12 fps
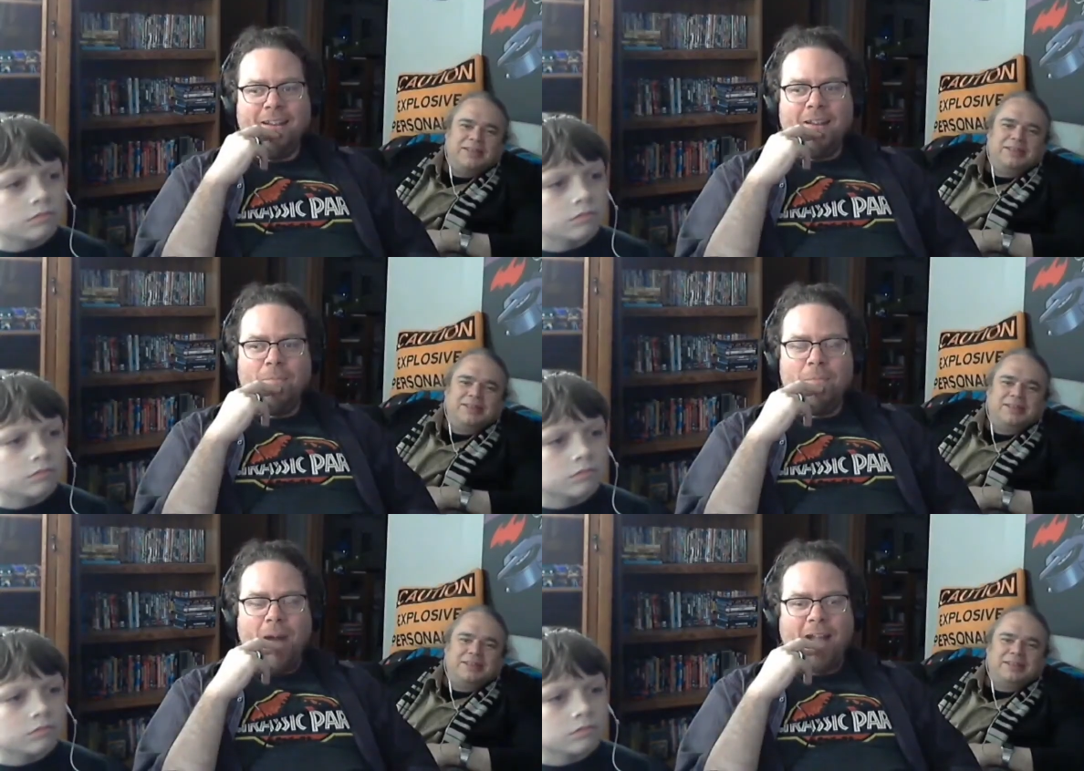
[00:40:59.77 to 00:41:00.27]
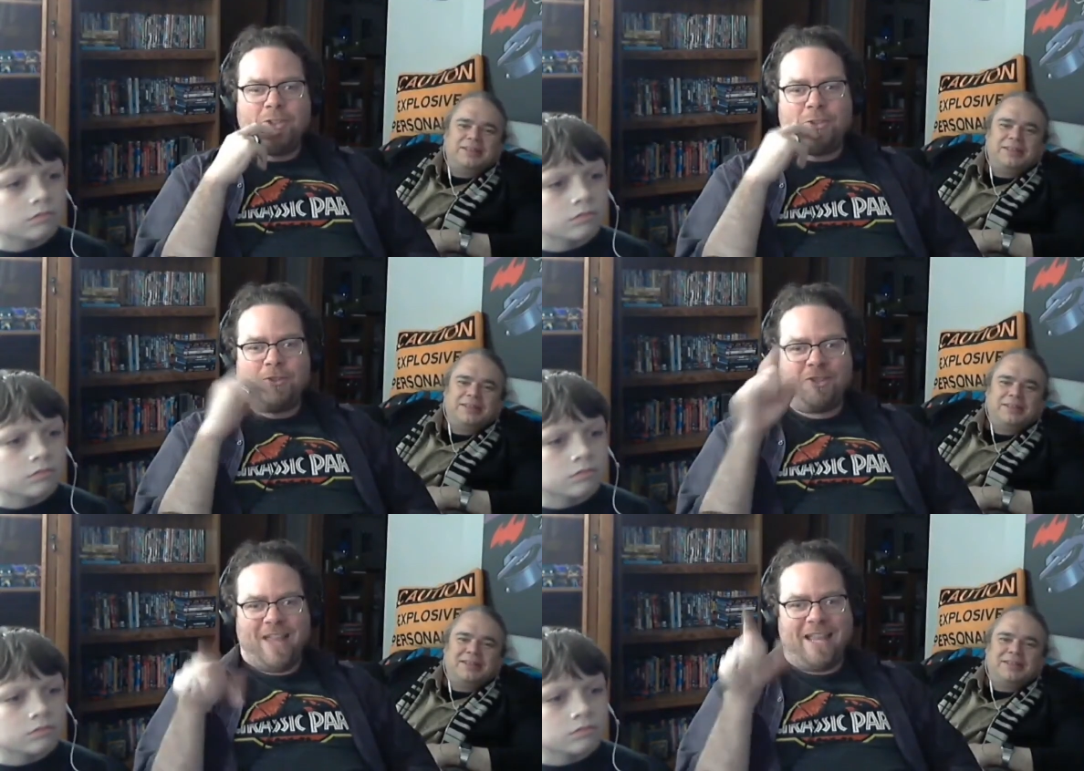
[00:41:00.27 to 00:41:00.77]

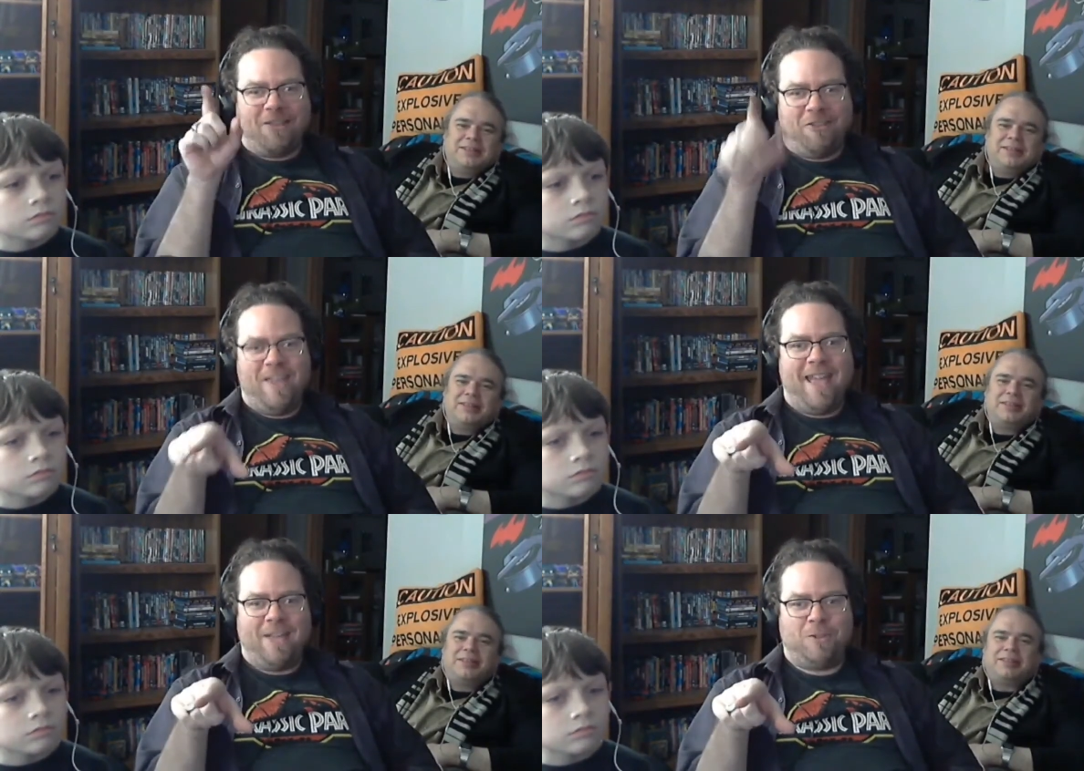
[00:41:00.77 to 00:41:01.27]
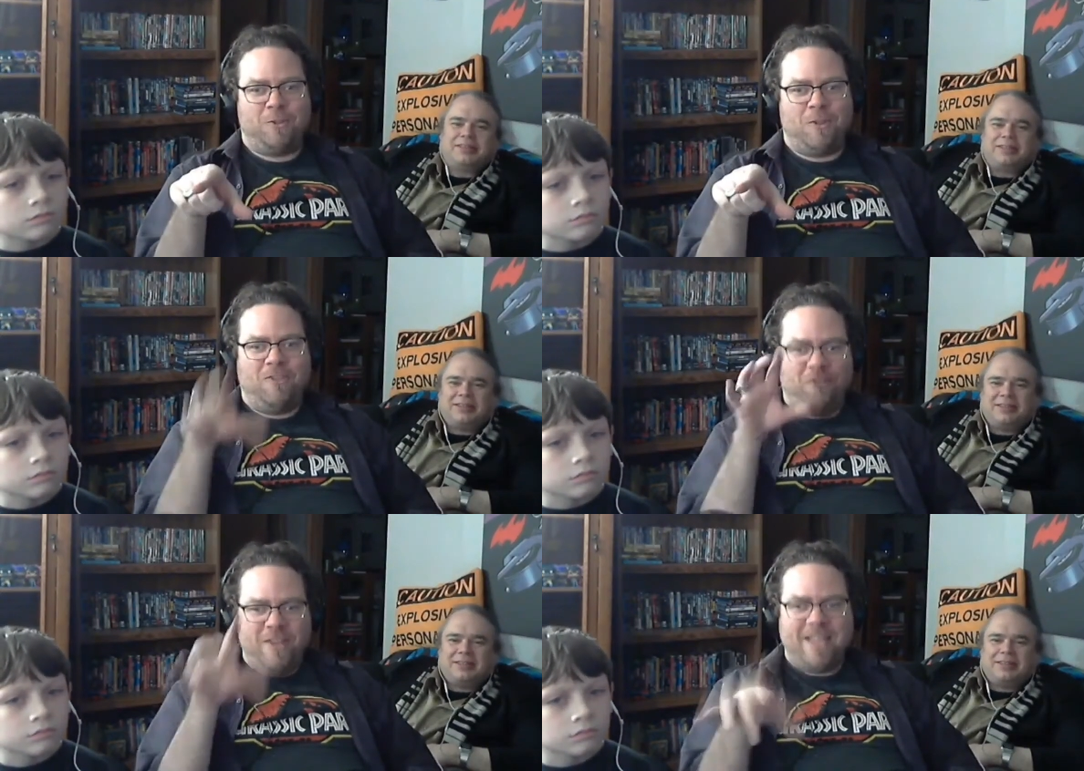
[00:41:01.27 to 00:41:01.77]
Speaker 1: monsters like this
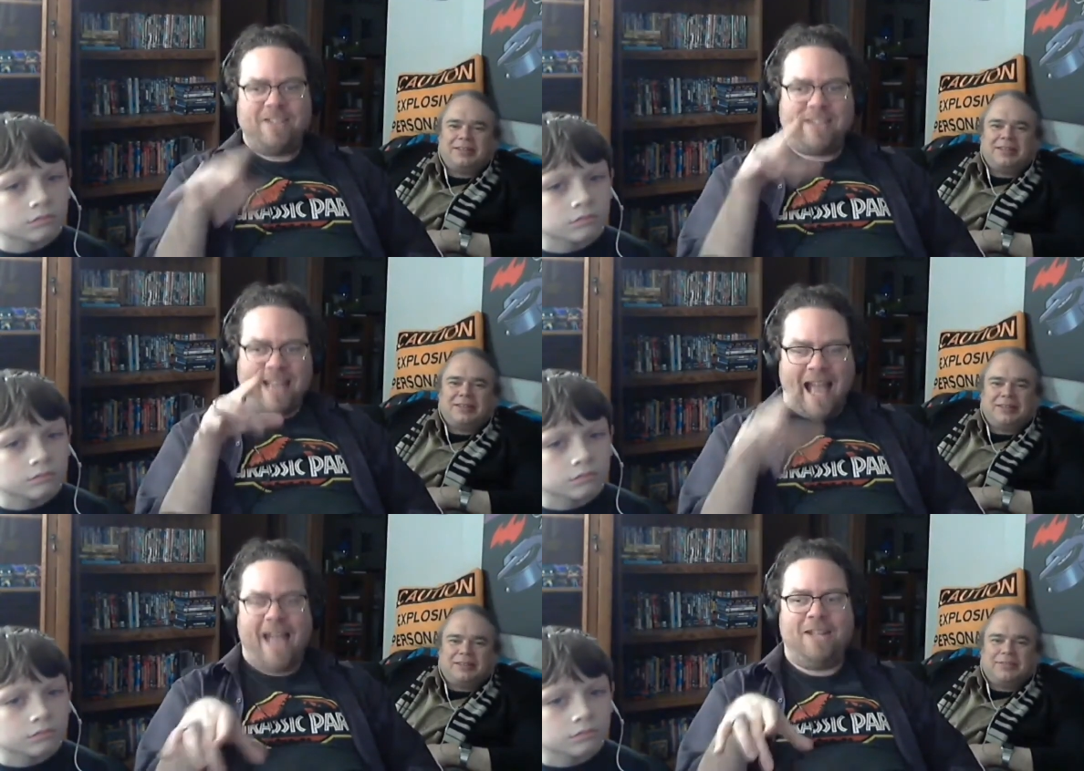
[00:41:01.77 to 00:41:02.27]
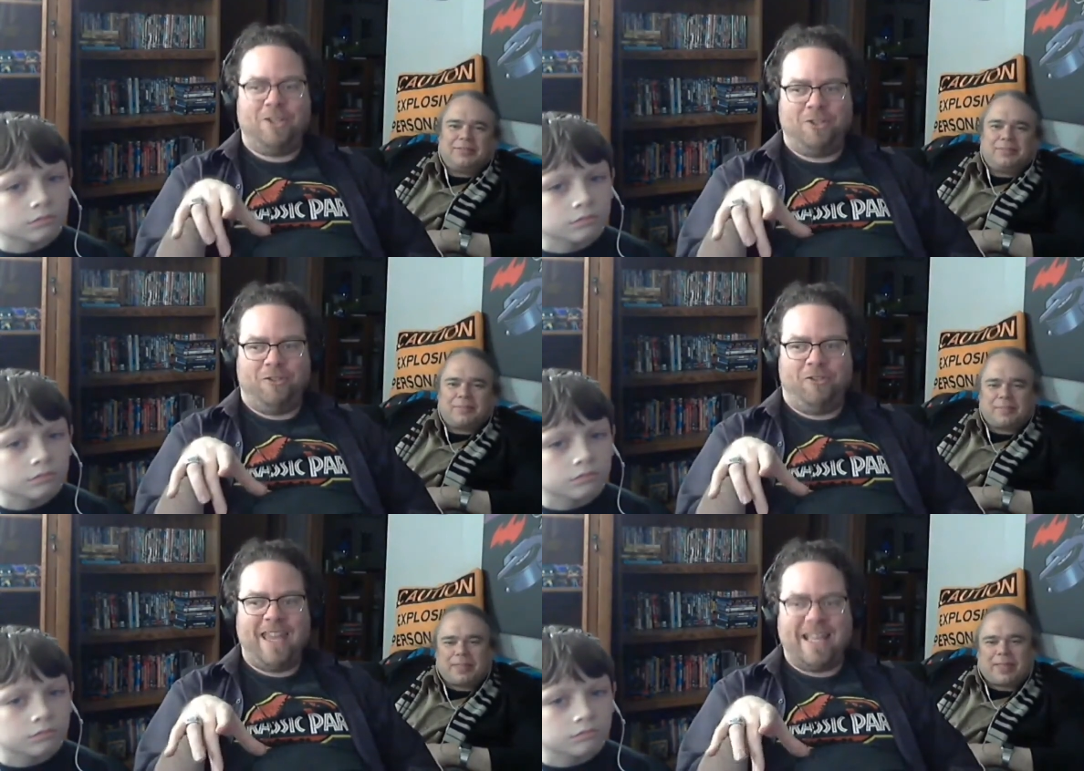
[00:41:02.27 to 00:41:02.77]
these kinds
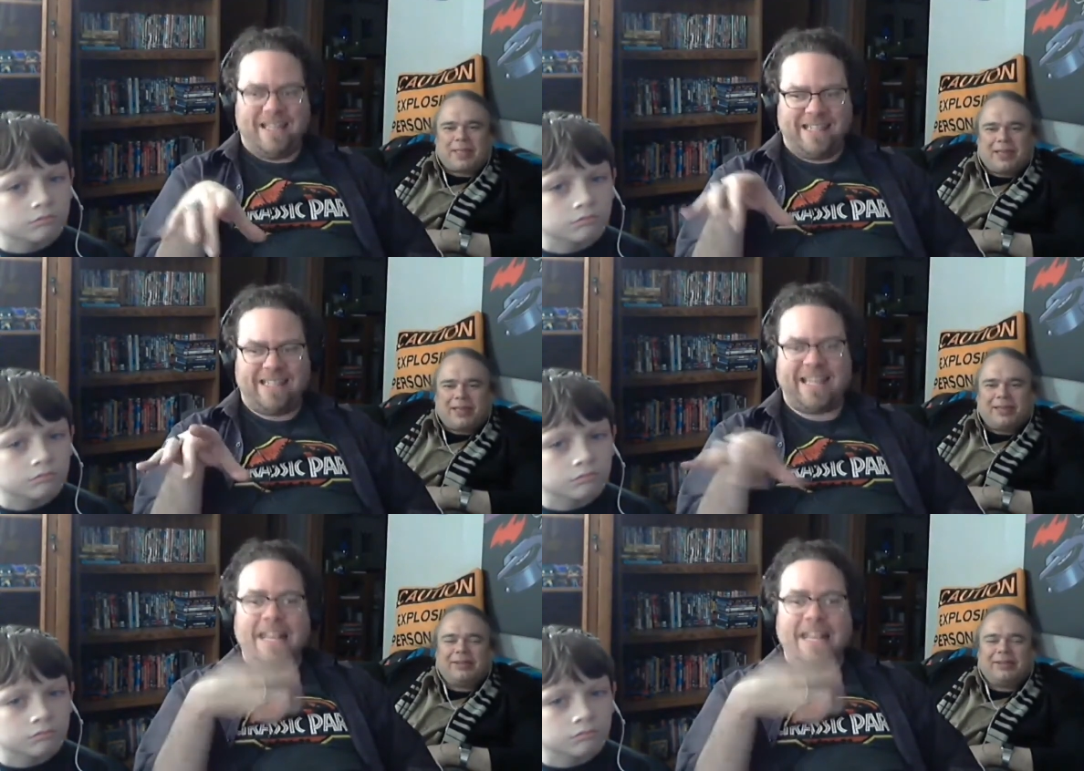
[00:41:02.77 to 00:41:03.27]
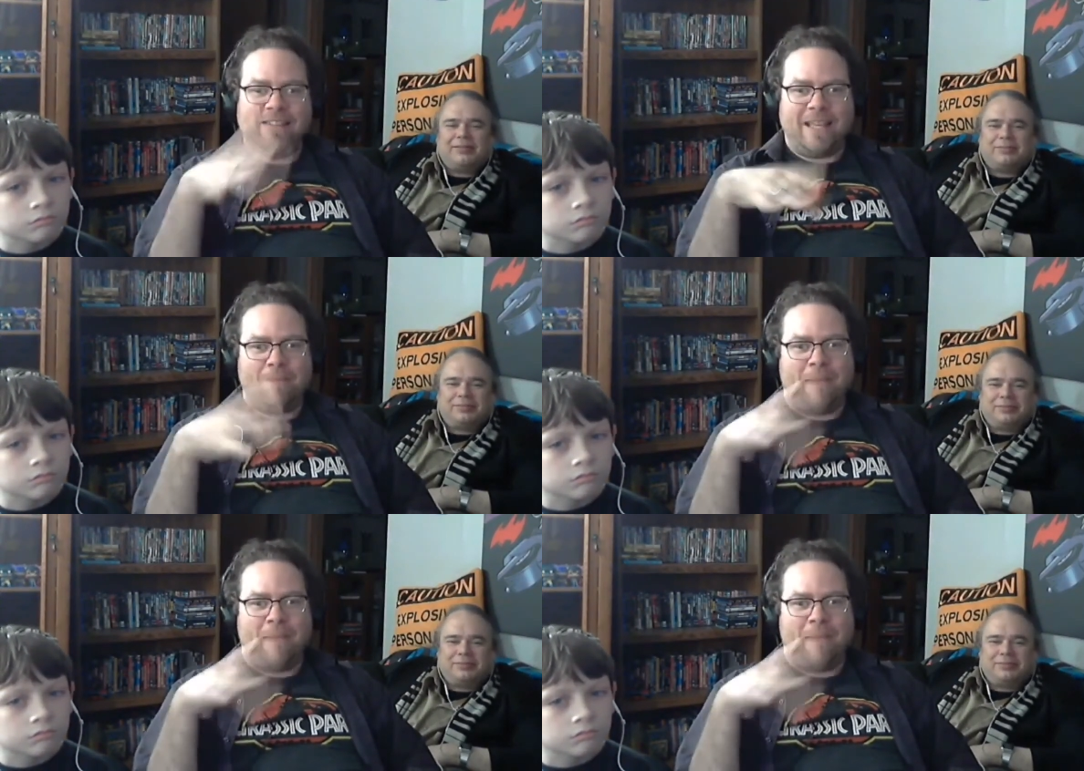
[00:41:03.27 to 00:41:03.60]
of insanely